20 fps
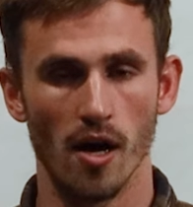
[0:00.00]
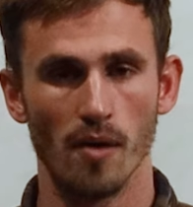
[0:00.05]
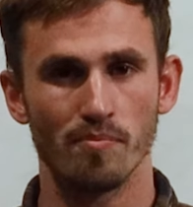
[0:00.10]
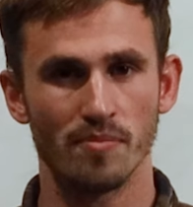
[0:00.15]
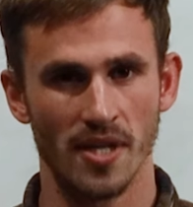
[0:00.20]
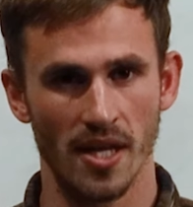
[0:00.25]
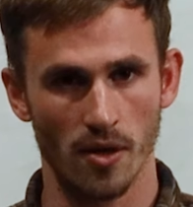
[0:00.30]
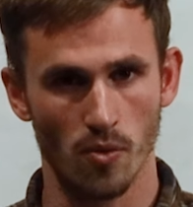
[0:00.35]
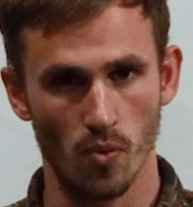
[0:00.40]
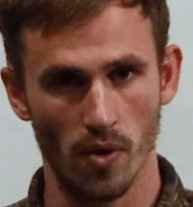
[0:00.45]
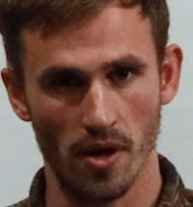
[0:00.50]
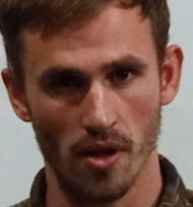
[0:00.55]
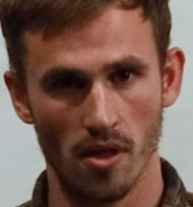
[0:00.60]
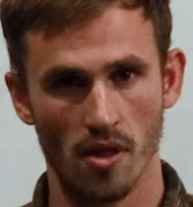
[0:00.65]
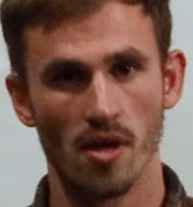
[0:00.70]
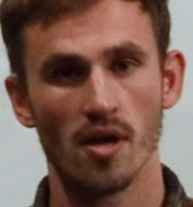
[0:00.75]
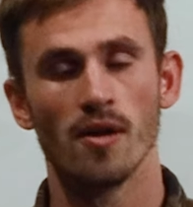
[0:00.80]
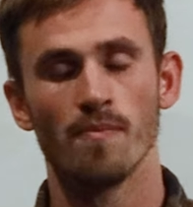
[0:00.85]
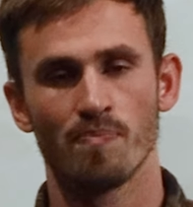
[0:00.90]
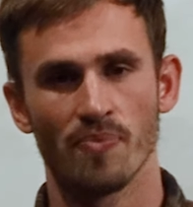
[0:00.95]
uptake
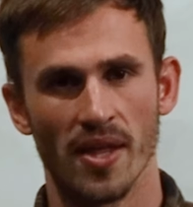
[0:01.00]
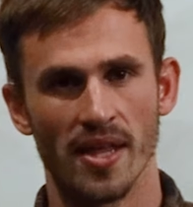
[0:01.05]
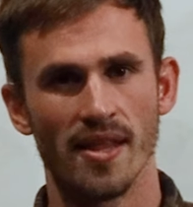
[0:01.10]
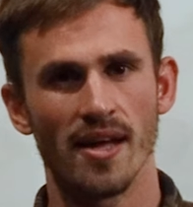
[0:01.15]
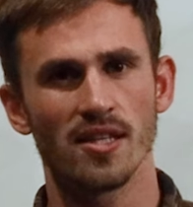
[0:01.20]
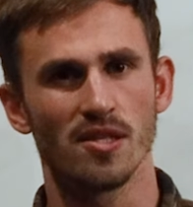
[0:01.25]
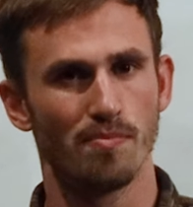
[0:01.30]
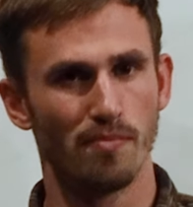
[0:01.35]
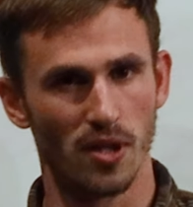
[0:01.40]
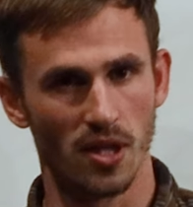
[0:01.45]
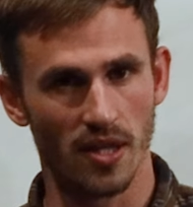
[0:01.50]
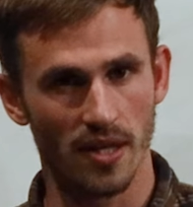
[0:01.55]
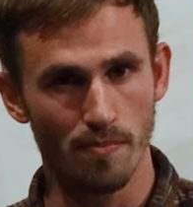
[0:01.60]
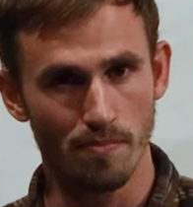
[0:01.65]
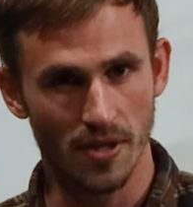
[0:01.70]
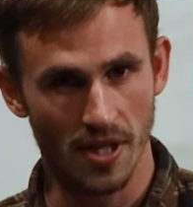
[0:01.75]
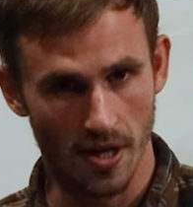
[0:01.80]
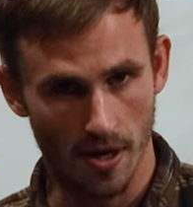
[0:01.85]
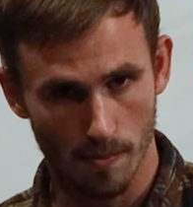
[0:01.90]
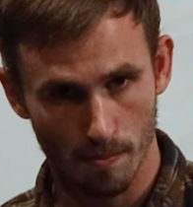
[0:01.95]
with, and that's
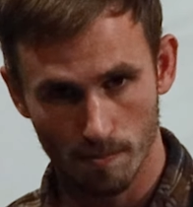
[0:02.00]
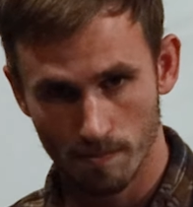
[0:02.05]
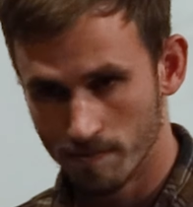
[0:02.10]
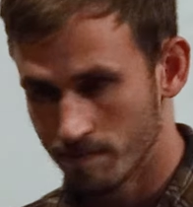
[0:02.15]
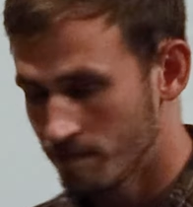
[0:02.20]
molybdenum.